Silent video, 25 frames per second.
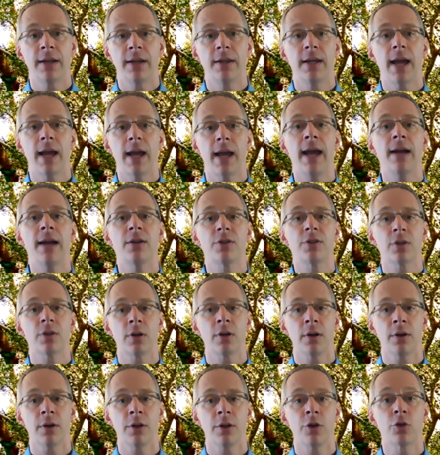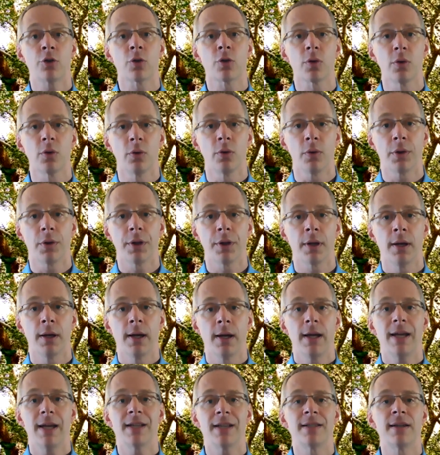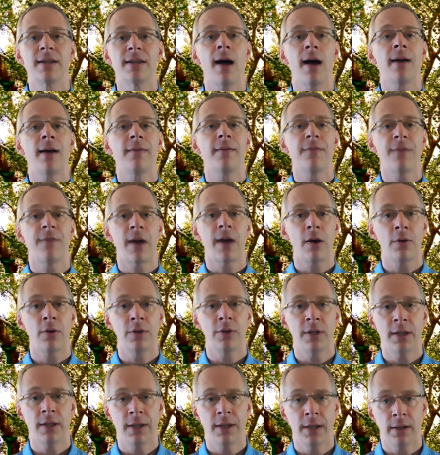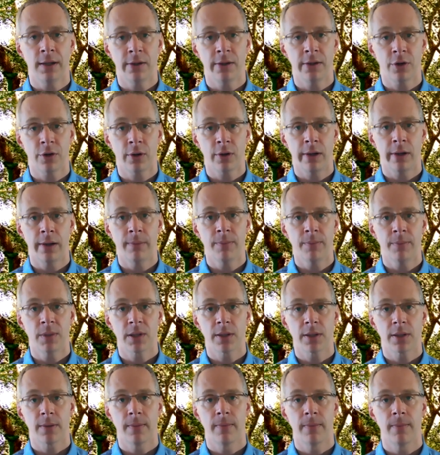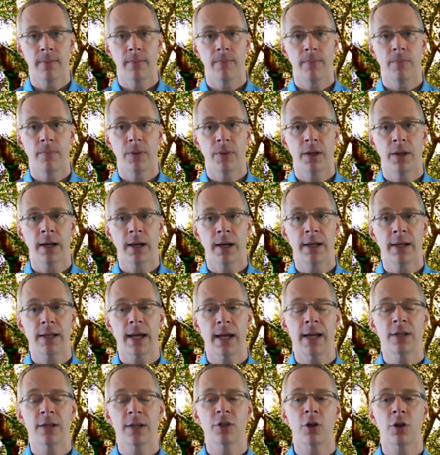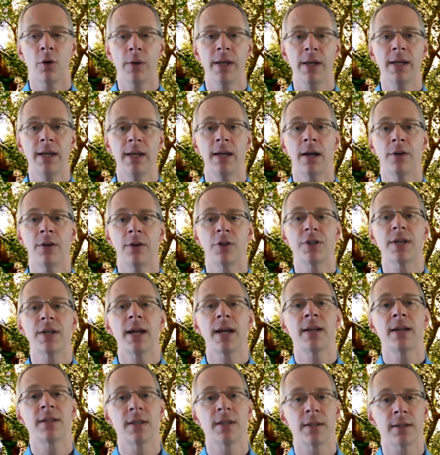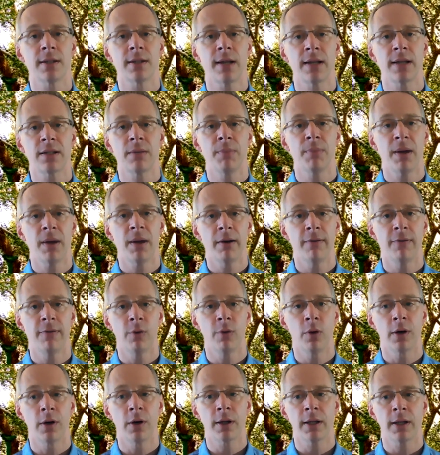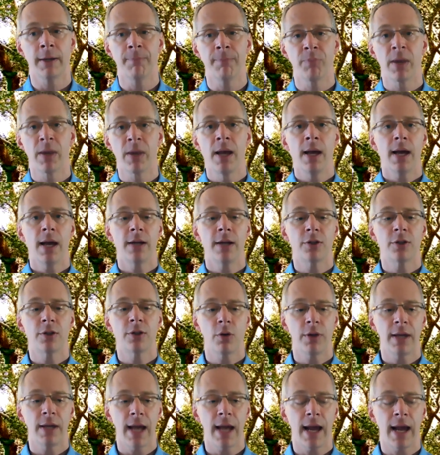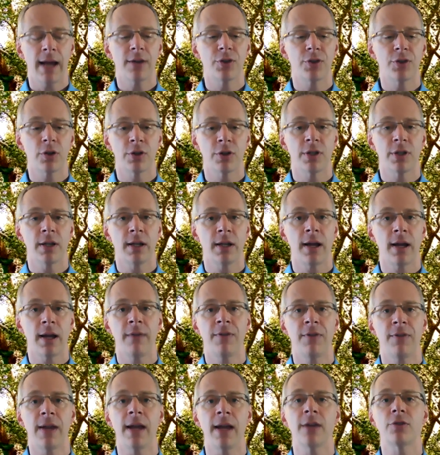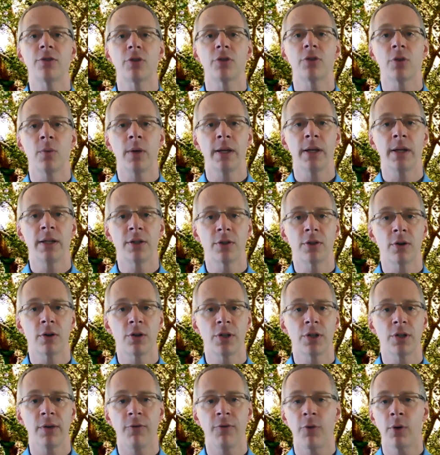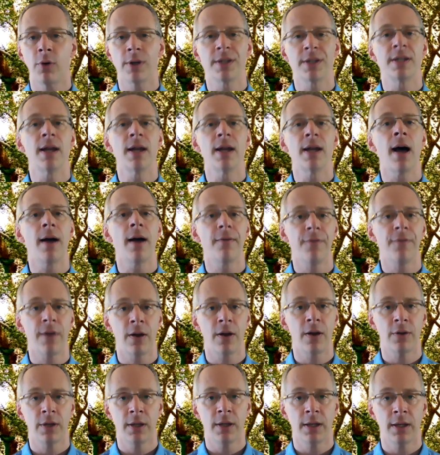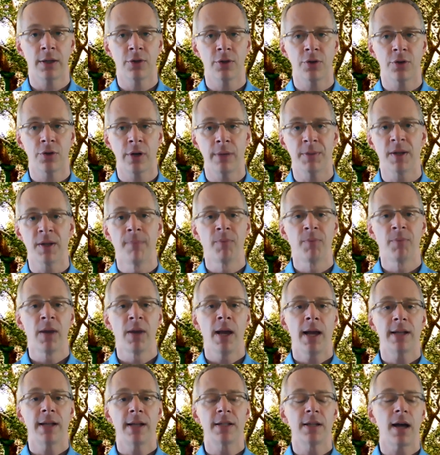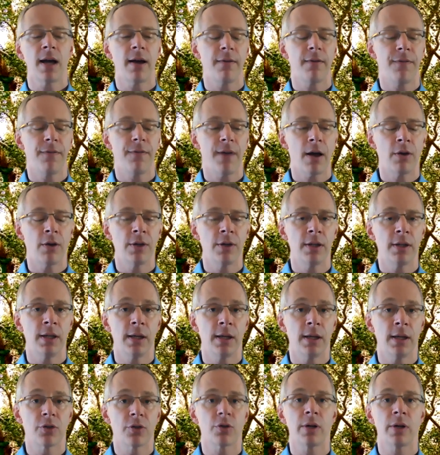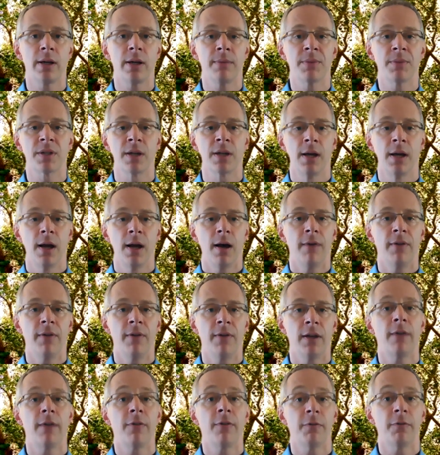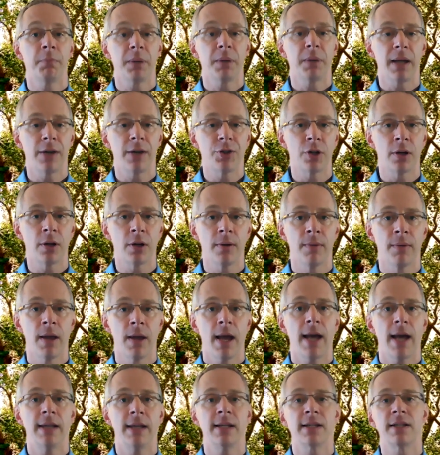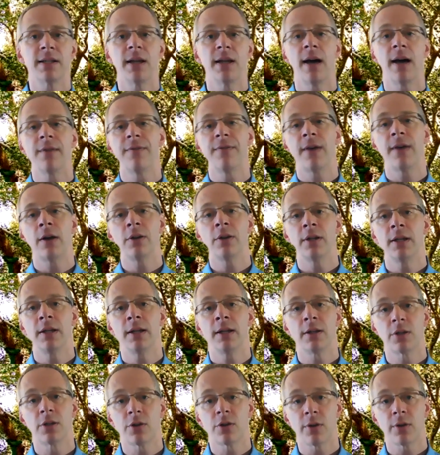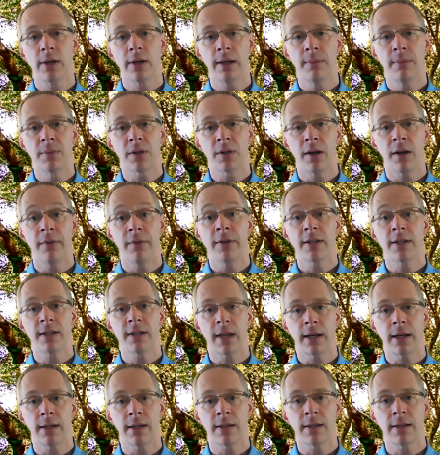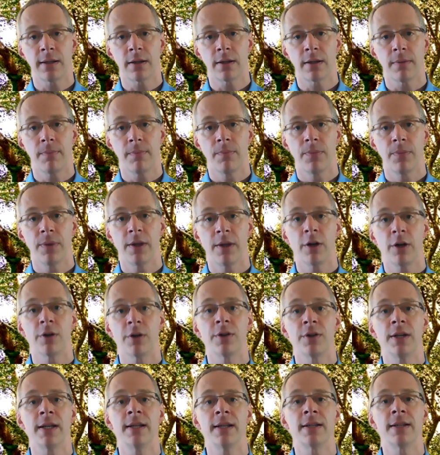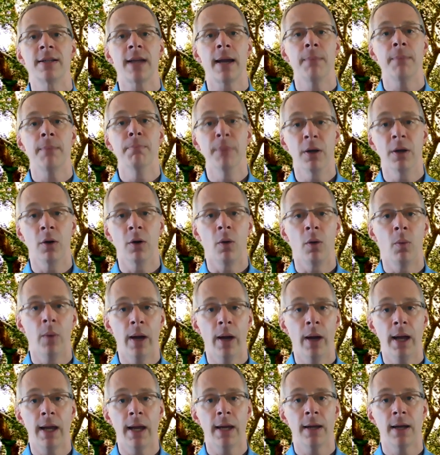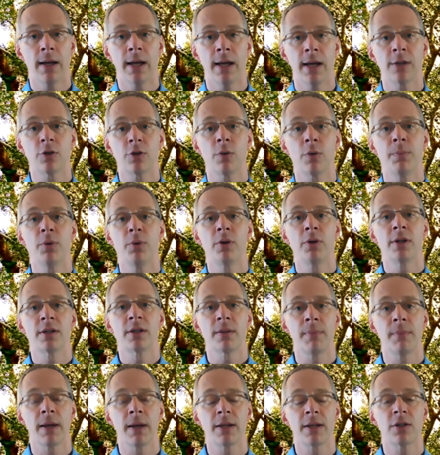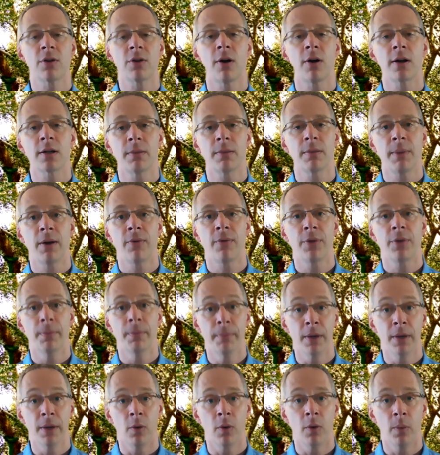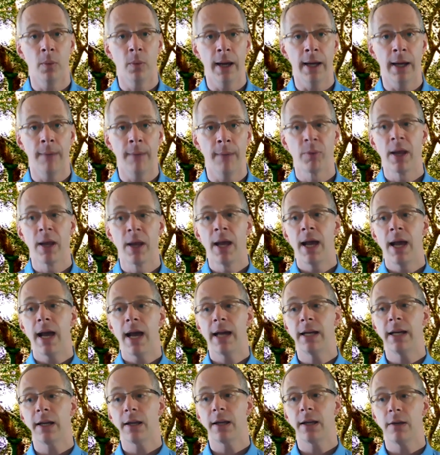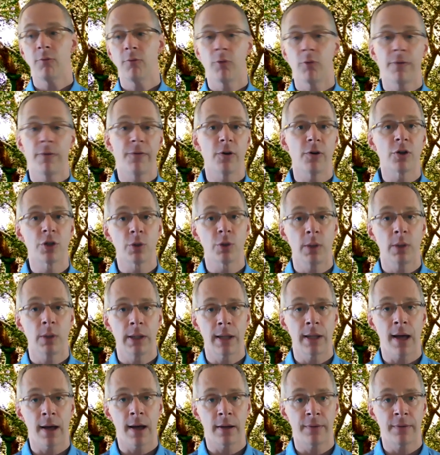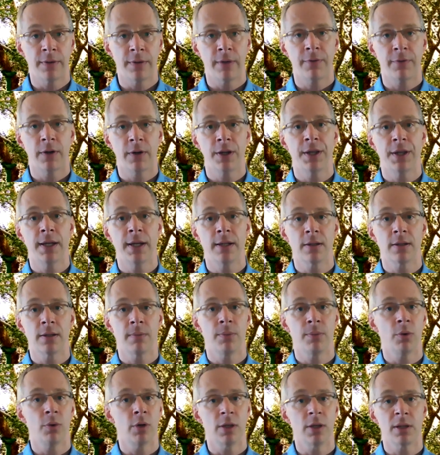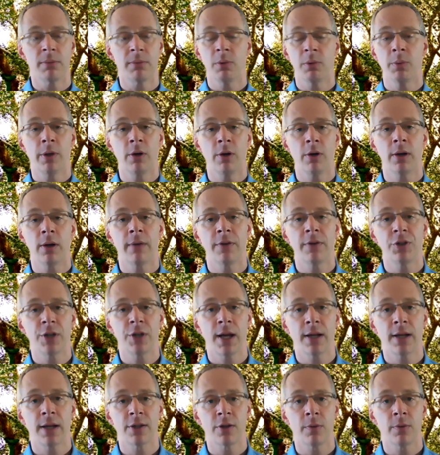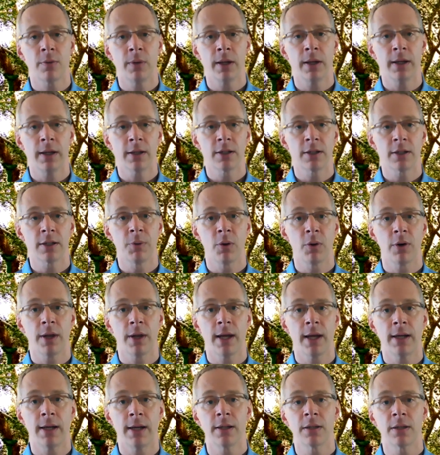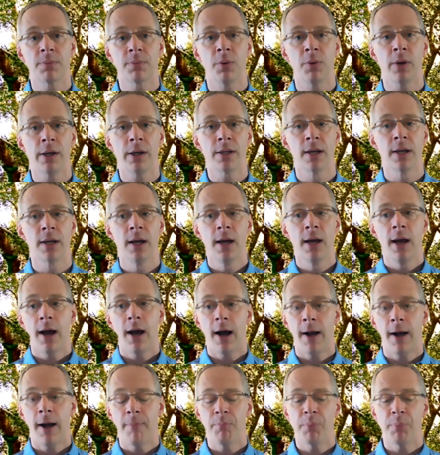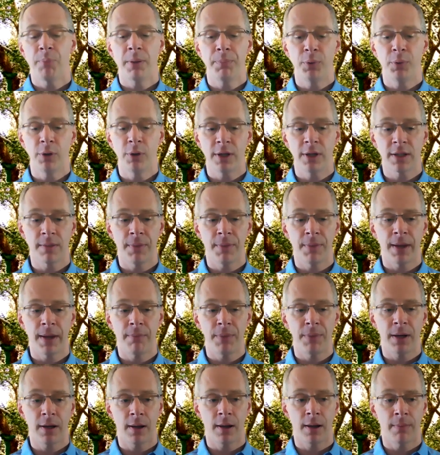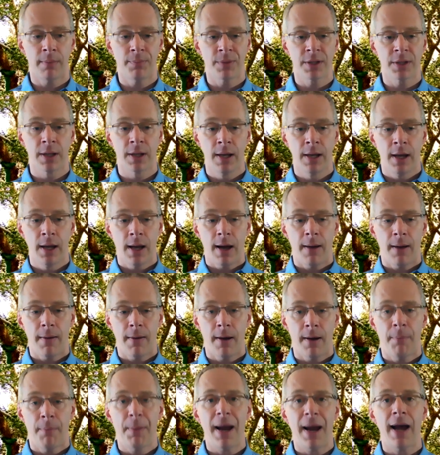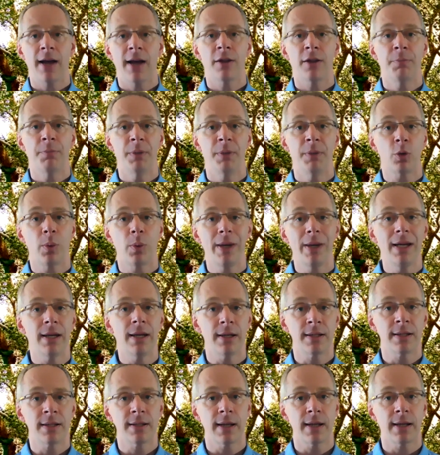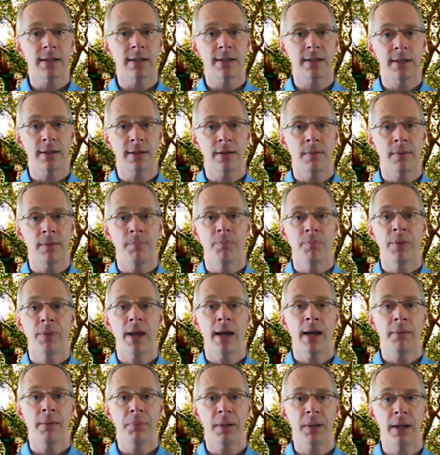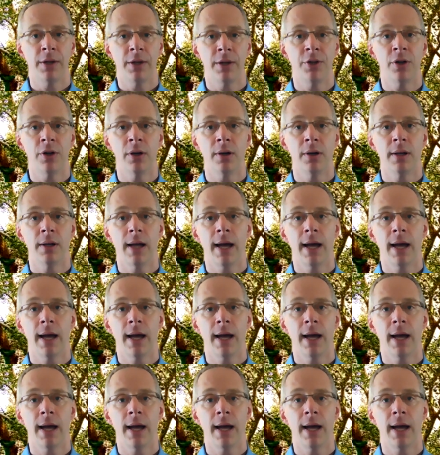the answer, the truth, is not found in the extremes. Right? And so he understands this lesson metaphorically. And so the answer to life, the answer to what he's searching for, is not found in the extremes. It's not found in the extremes of a life of pleasure, and it's not found in the extremes of asceticism. There is a middle way. And so Buddhism has talked about the middle way. And it refers to a lot of different things in Buddhism, and we don't have a chance to really explore that at this point. But Buddhism then becomes a path between asceticism and pleasure.